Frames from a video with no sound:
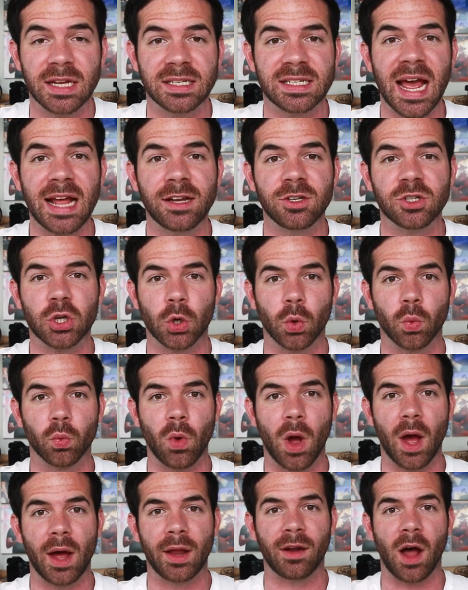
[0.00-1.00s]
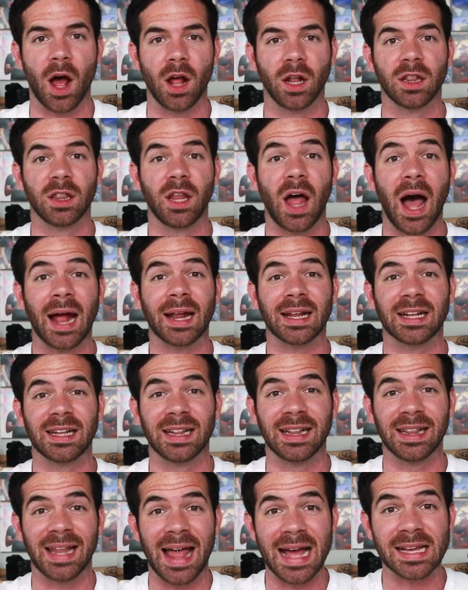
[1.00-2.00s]
tend to run a lot
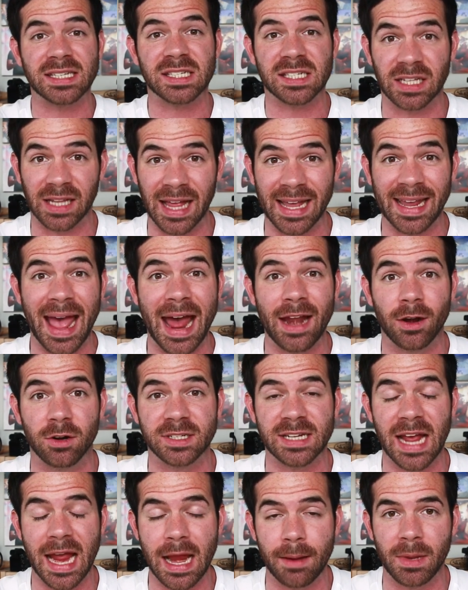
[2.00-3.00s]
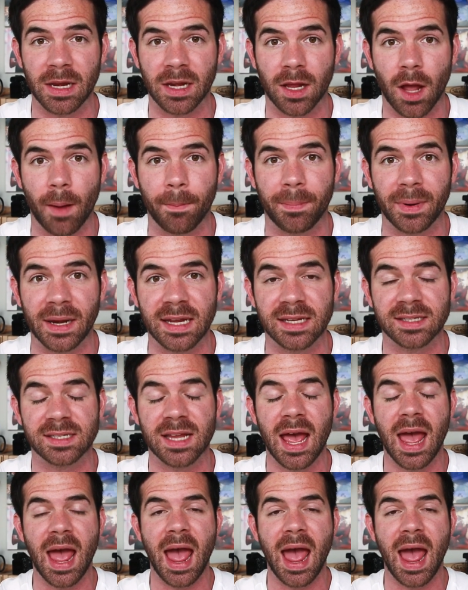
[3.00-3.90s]
less like entertainment companies